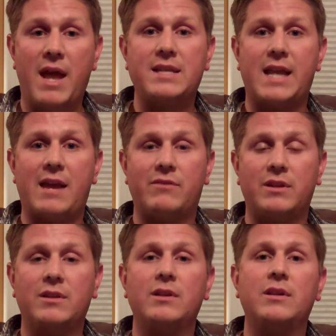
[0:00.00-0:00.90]
met
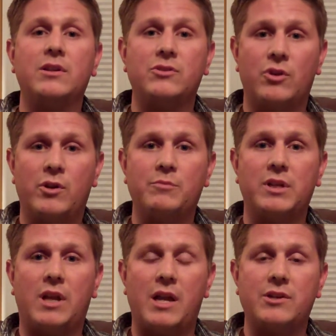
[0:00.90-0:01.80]
David, took him
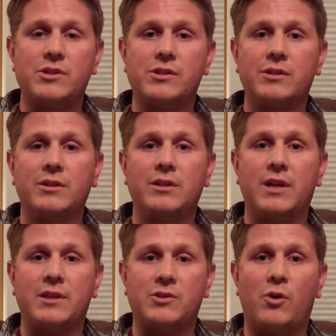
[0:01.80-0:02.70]
to lunch,
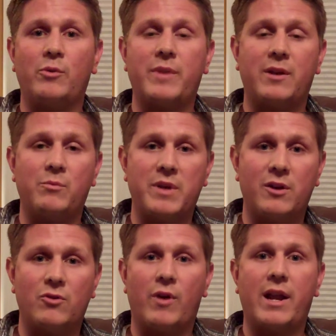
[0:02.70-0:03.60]
and told him that it would be
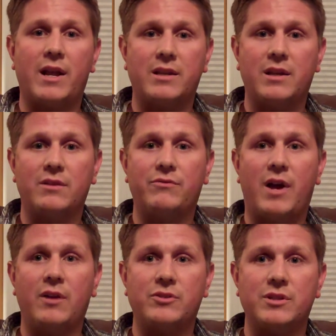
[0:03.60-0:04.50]
a great idea to
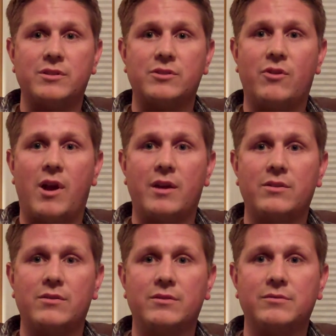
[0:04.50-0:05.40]
follow Jesus
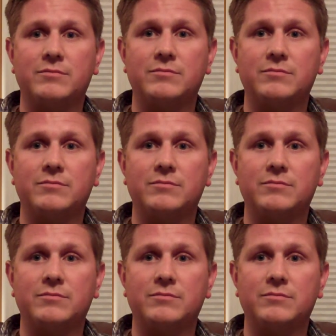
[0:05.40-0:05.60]
Christ.